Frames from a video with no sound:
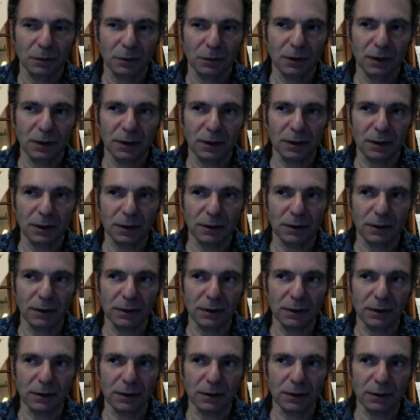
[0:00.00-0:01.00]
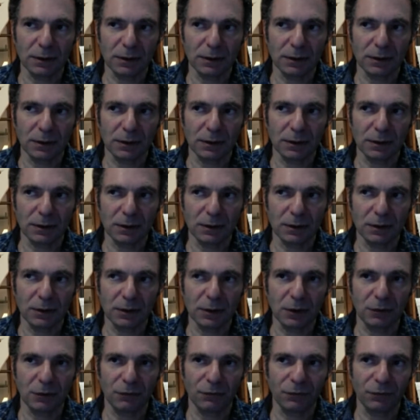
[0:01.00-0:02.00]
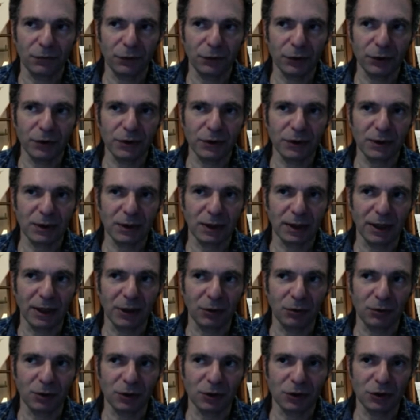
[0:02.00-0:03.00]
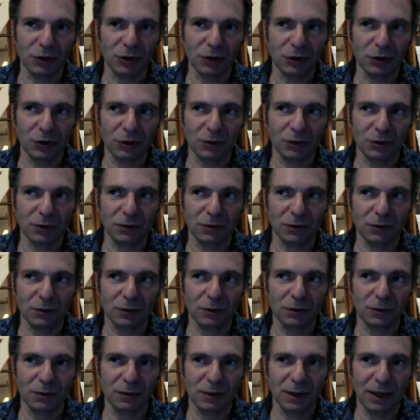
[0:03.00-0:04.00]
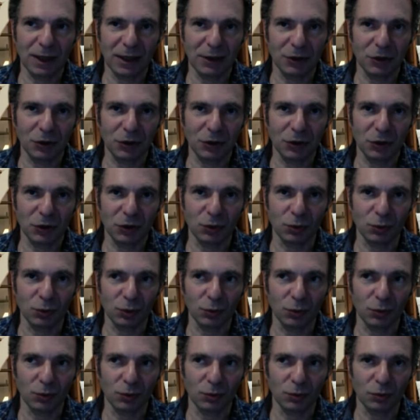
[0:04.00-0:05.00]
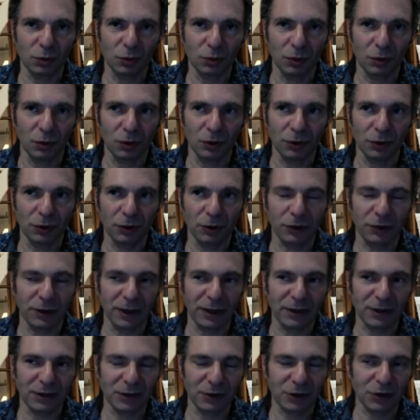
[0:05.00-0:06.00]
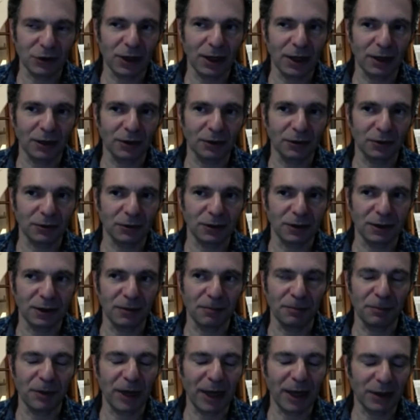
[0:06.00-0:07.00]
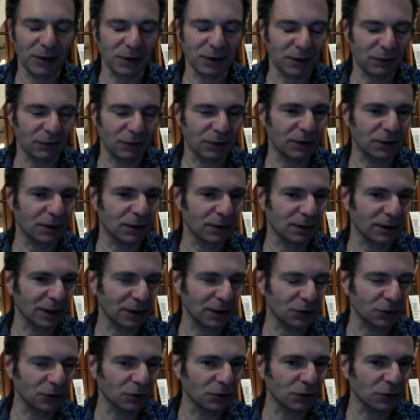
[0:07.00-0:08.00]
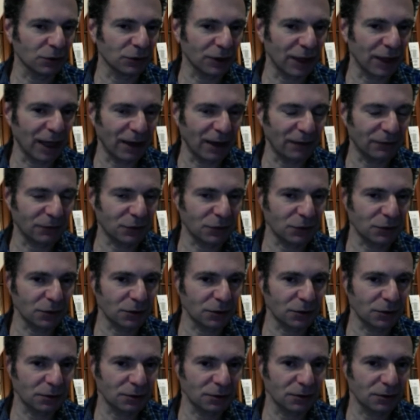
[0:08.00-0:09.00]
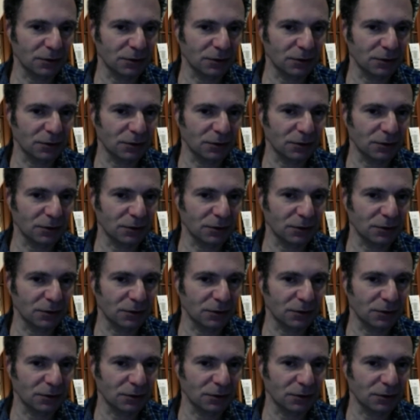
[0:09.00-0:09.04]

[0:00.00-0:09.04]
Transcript: The first language that you learned as a child impacts everything that you learn after.